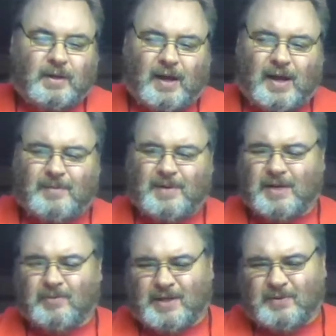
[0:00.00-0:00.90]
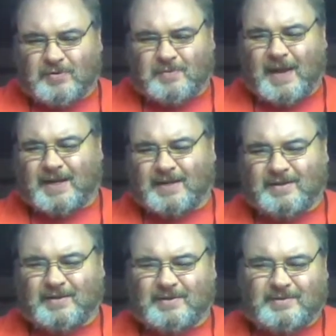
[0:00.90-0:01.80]
I mean, when he was making
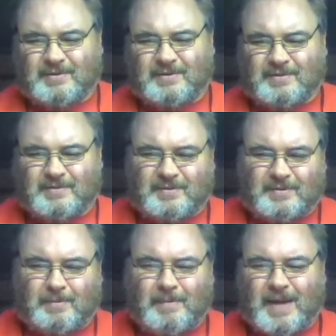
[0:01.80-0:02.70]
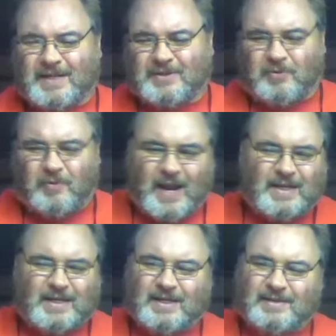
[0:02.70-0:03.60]
the
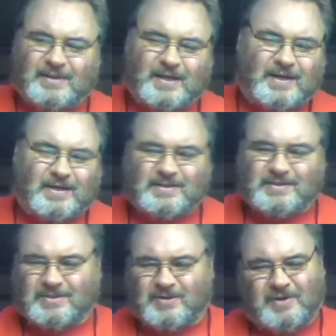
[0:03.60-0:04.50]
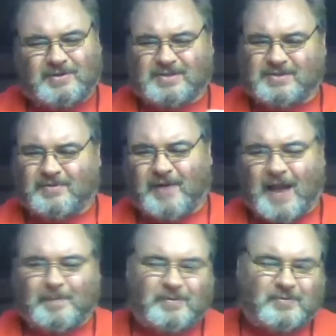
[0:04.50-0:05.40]
Mediterranean things and all this
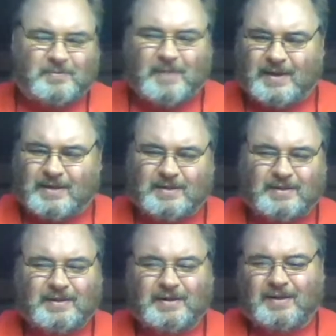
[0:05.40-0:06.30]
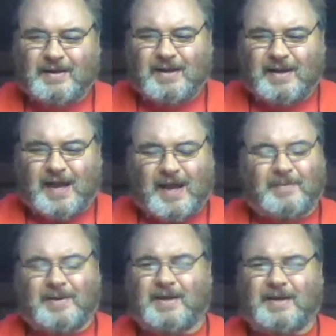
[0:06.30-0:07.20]
crap he was making, I
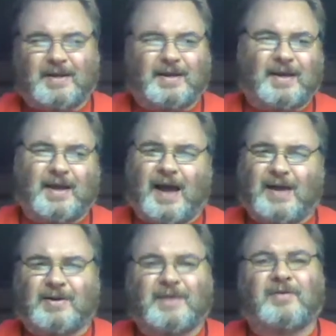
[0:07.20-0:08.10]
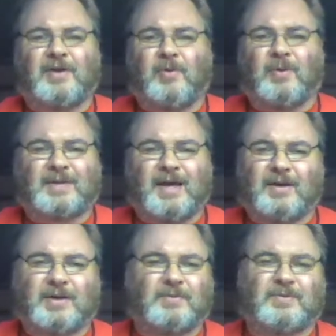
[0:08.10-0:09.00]
mean, I don't even know what the
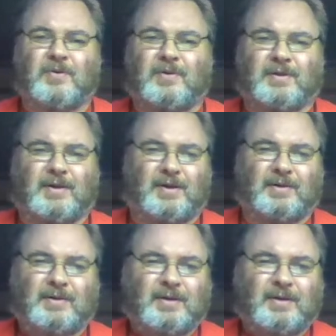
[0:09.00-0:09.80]
hell he was doing in there.